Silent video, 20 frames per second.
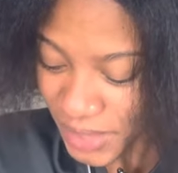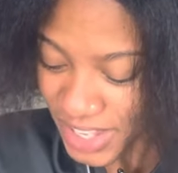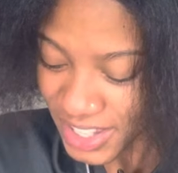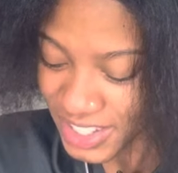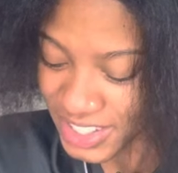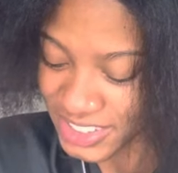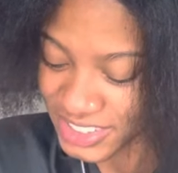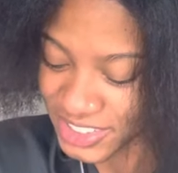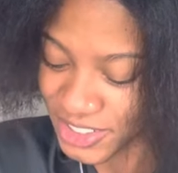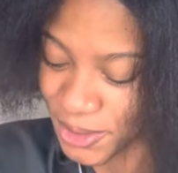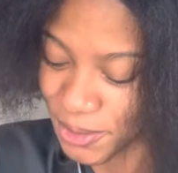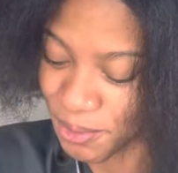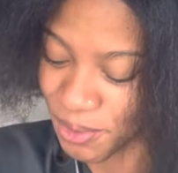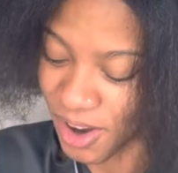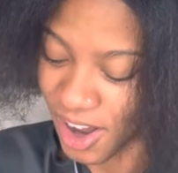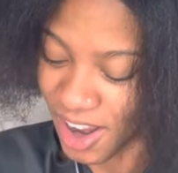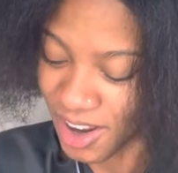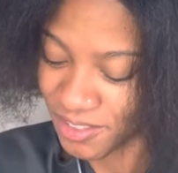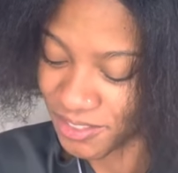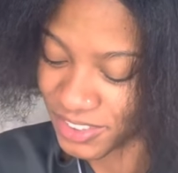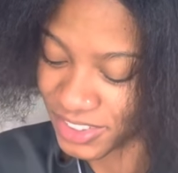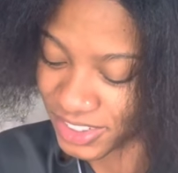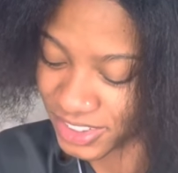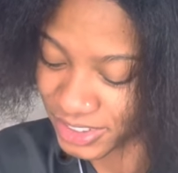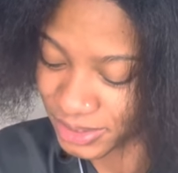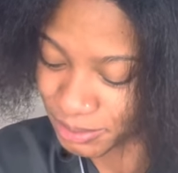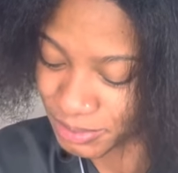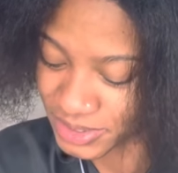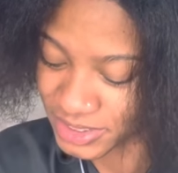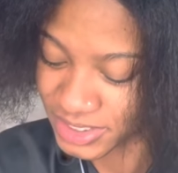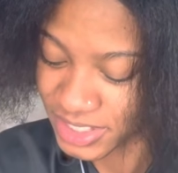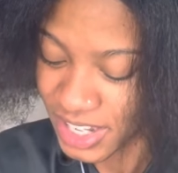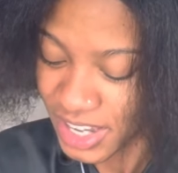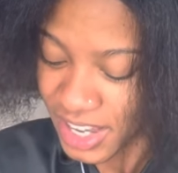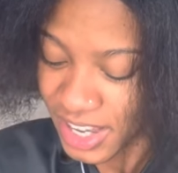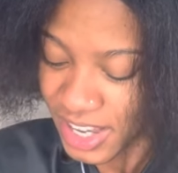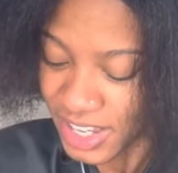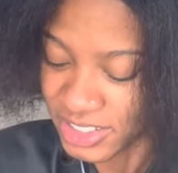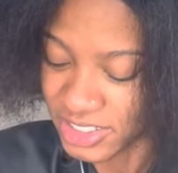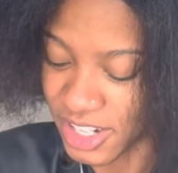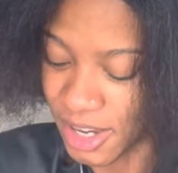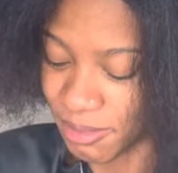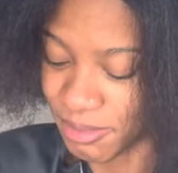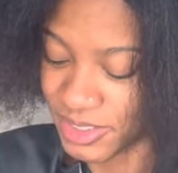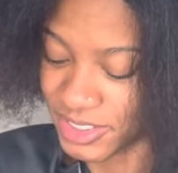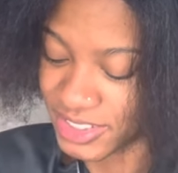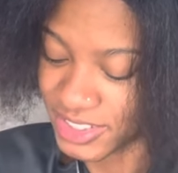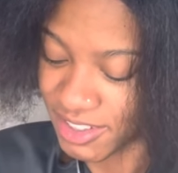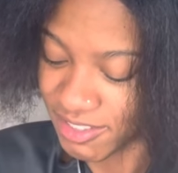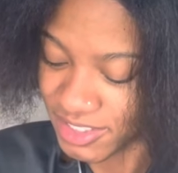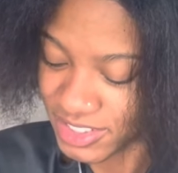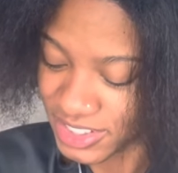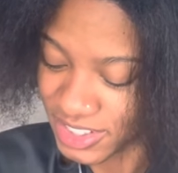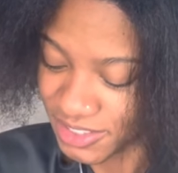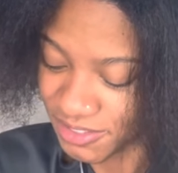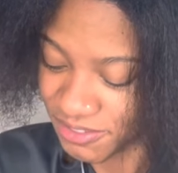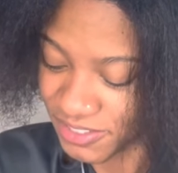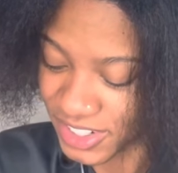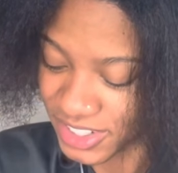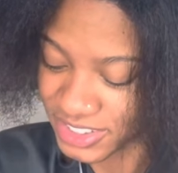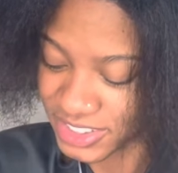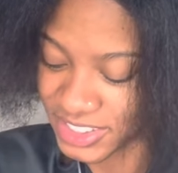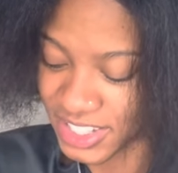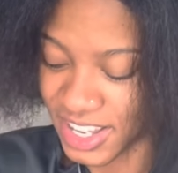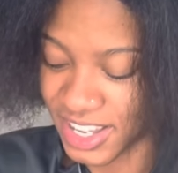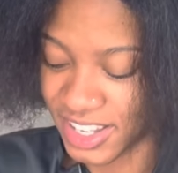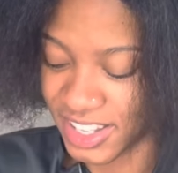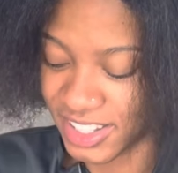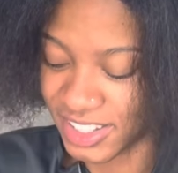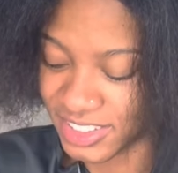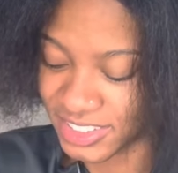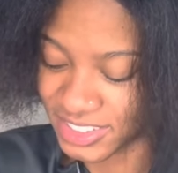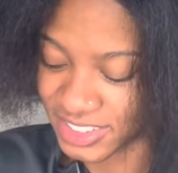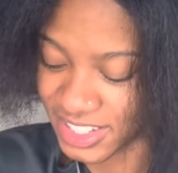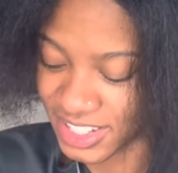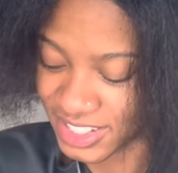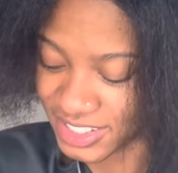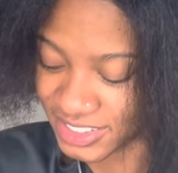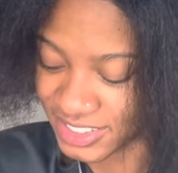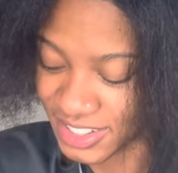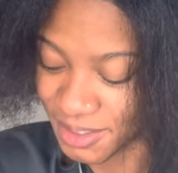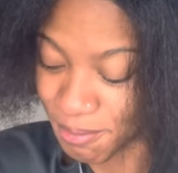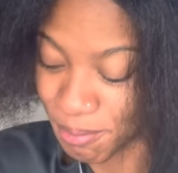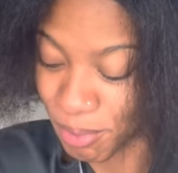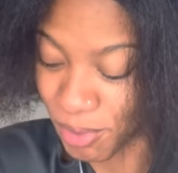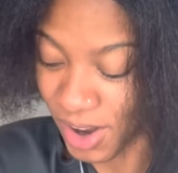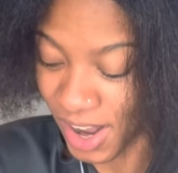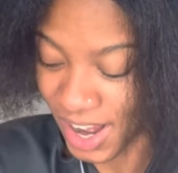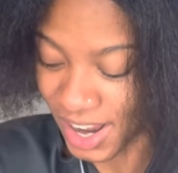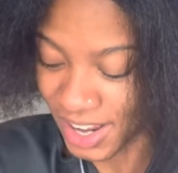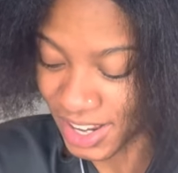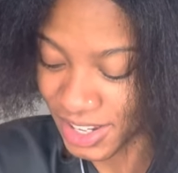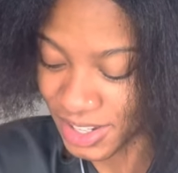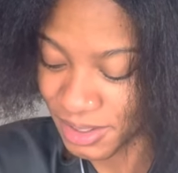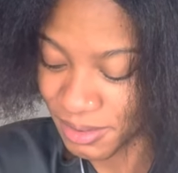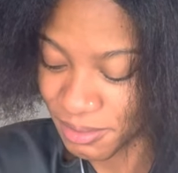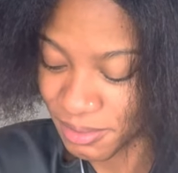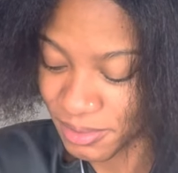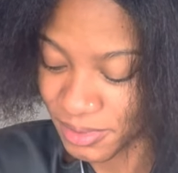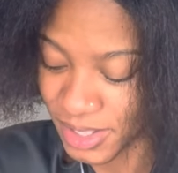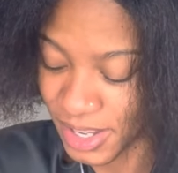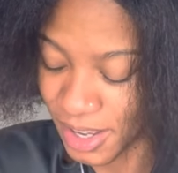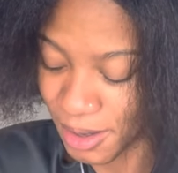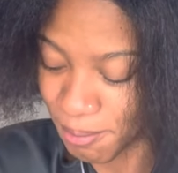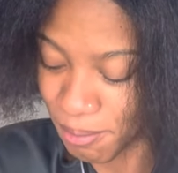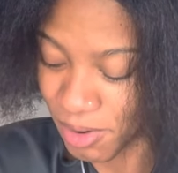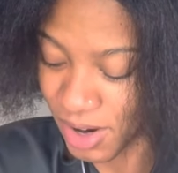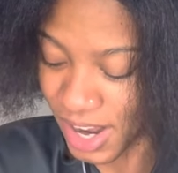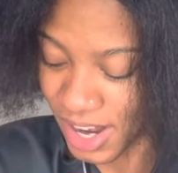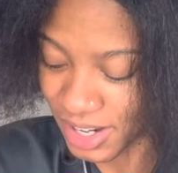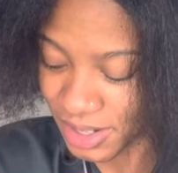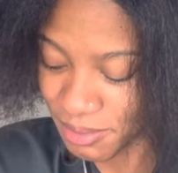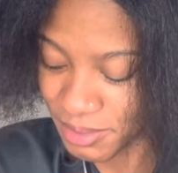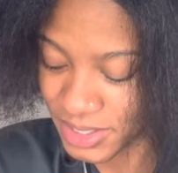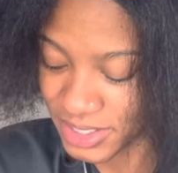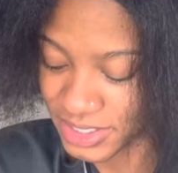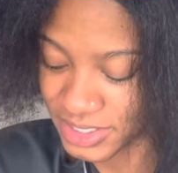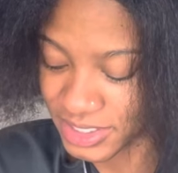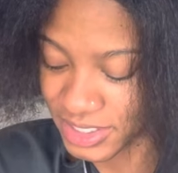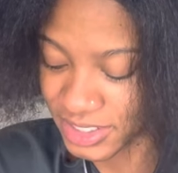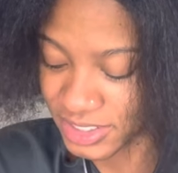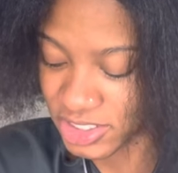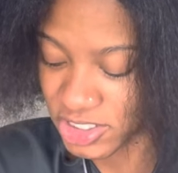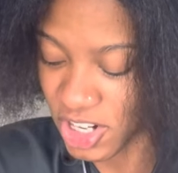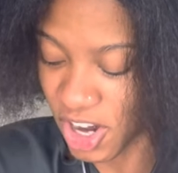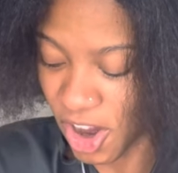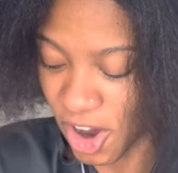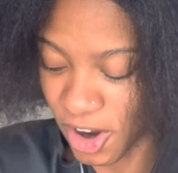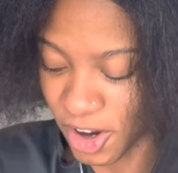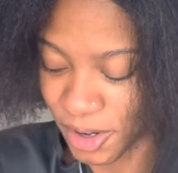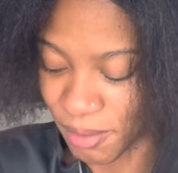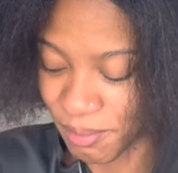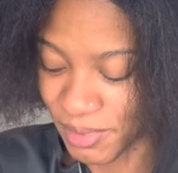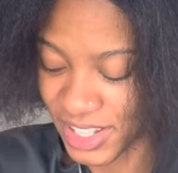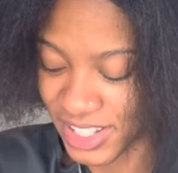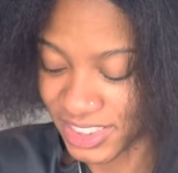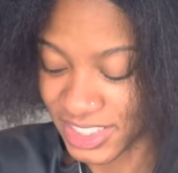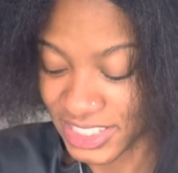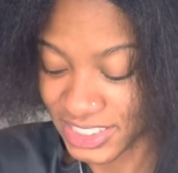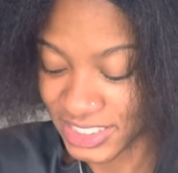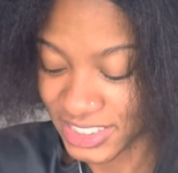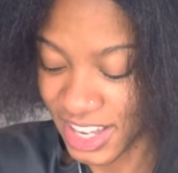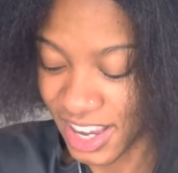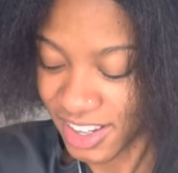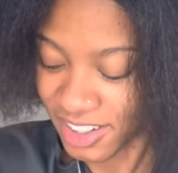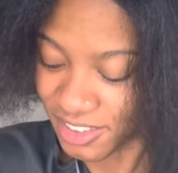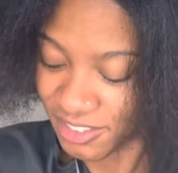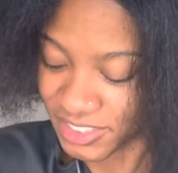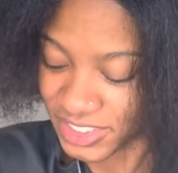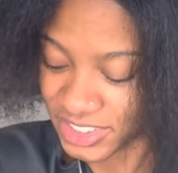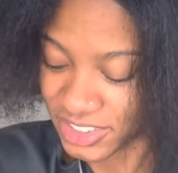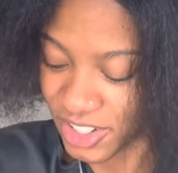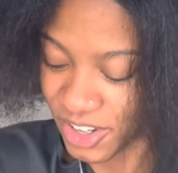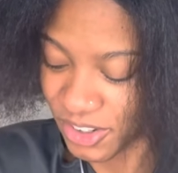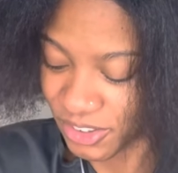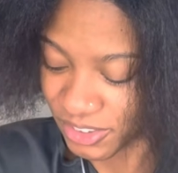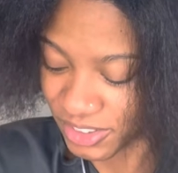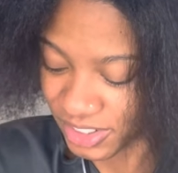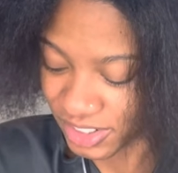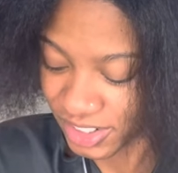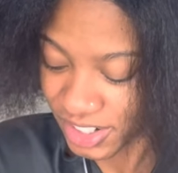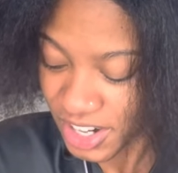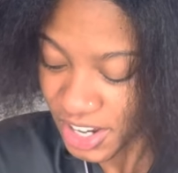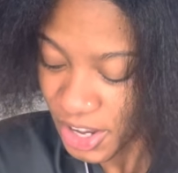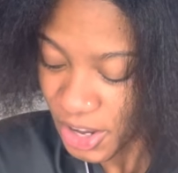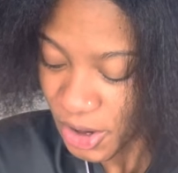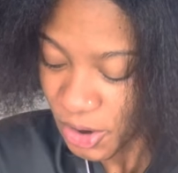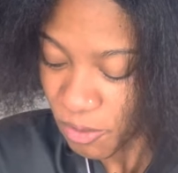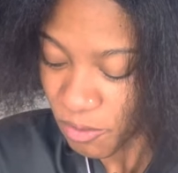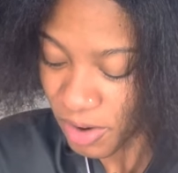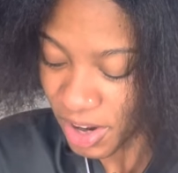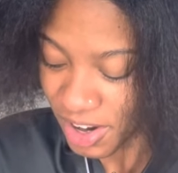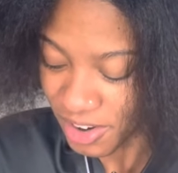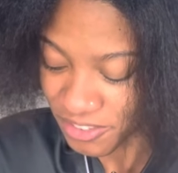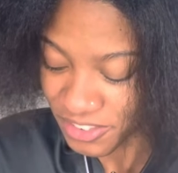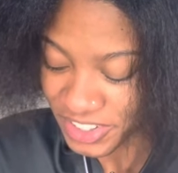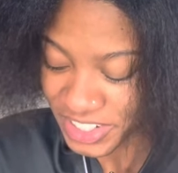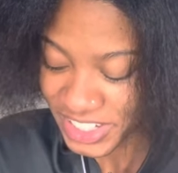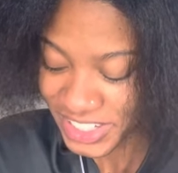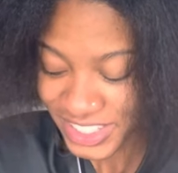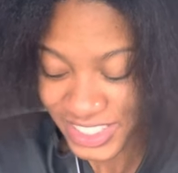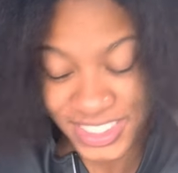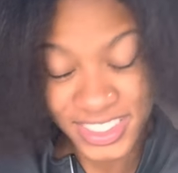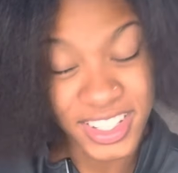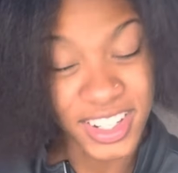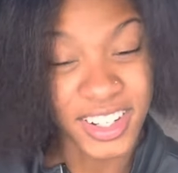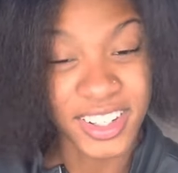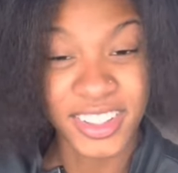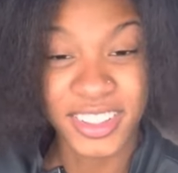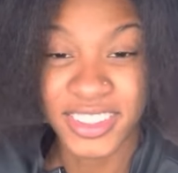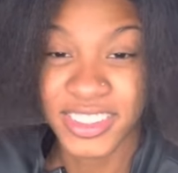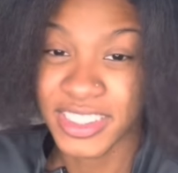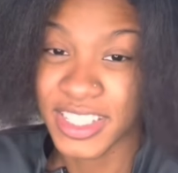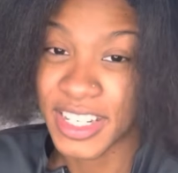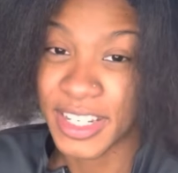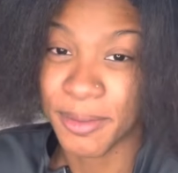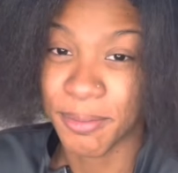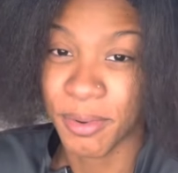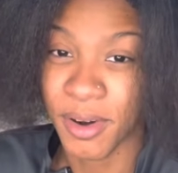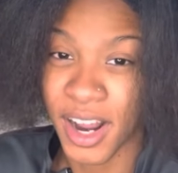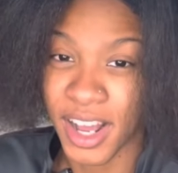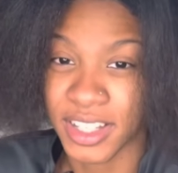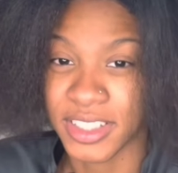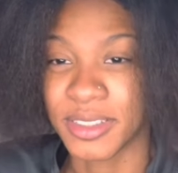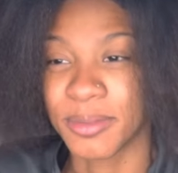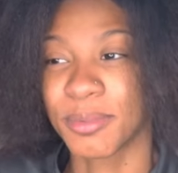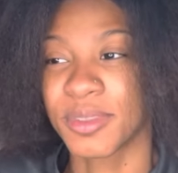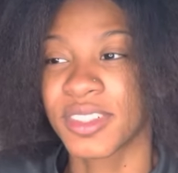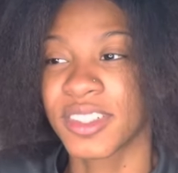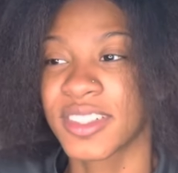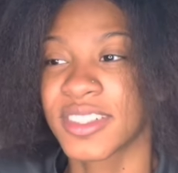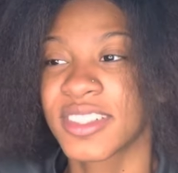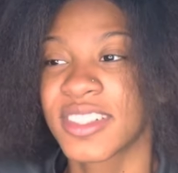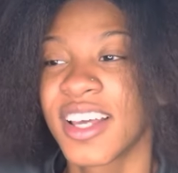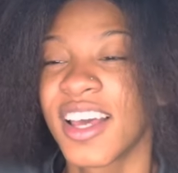And so, Proverbs chapter 17, verse 8 says, The bribe, a bribe is a charm in the sight of its owner wherever he turns, he prospers.